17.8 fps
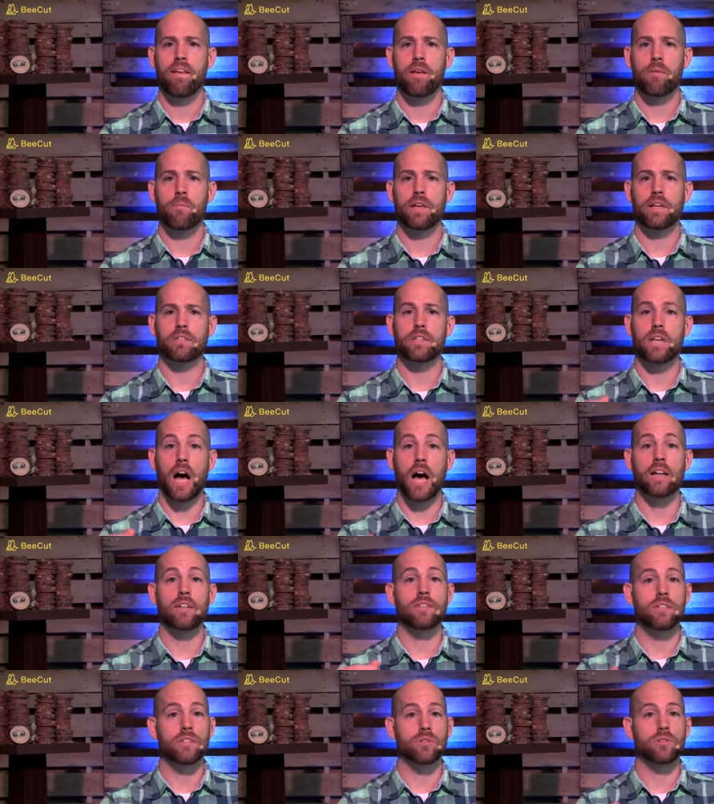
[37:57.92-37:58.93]
because God
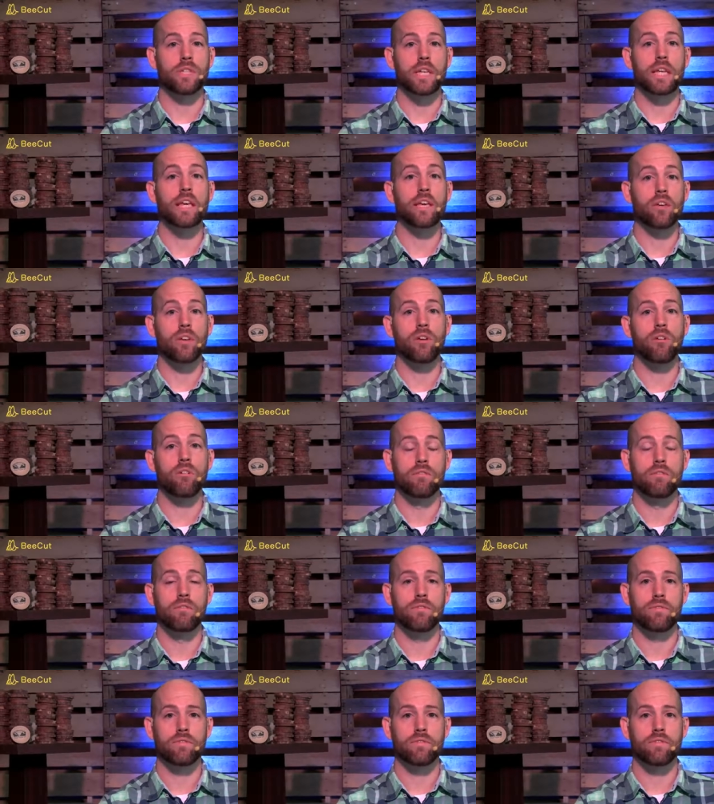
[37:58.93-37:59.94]
is still seeking you.
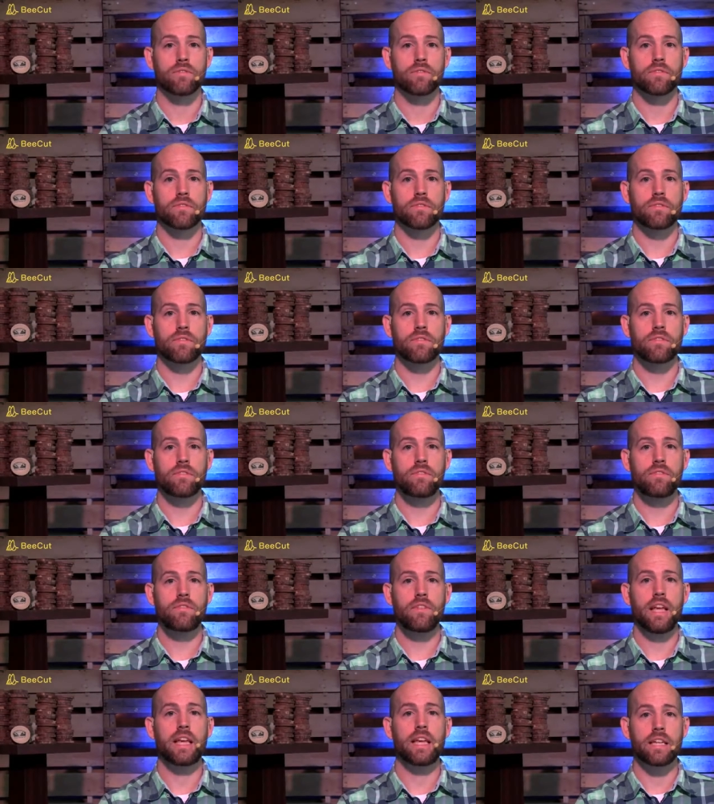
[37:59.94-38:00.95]

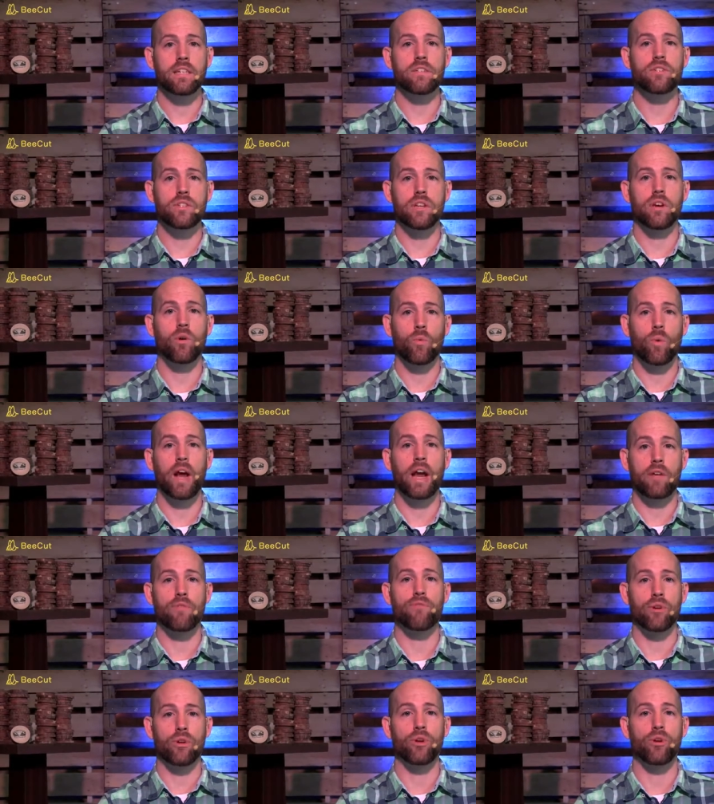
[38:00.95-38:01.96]
He is still ready
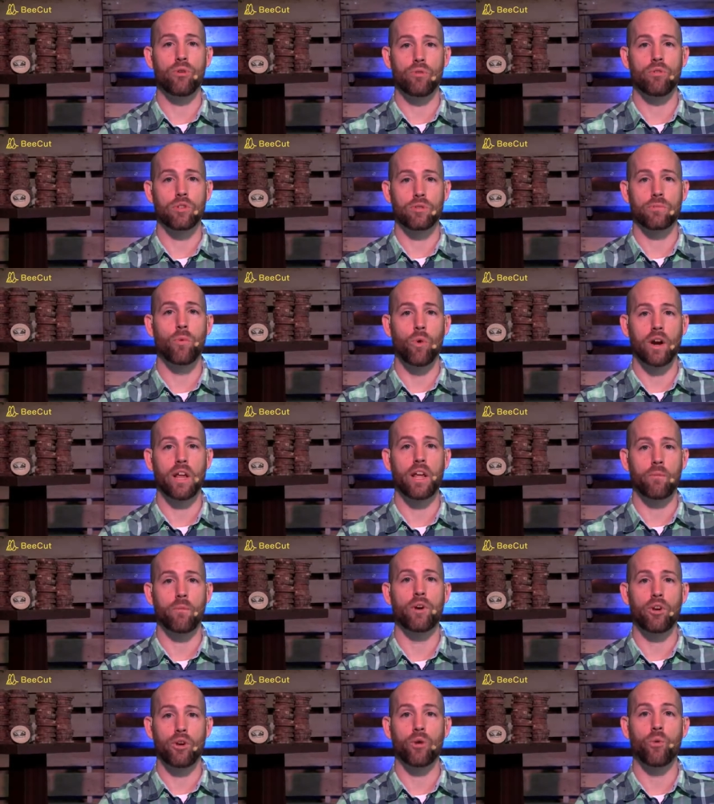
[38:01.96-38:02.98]
for you this morning.
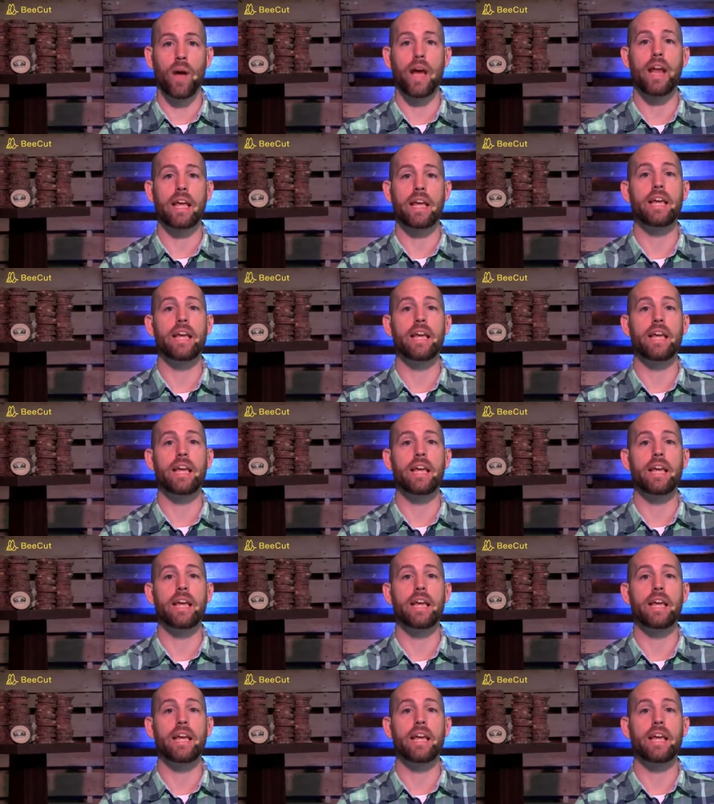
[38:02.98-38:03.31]
When you're ready,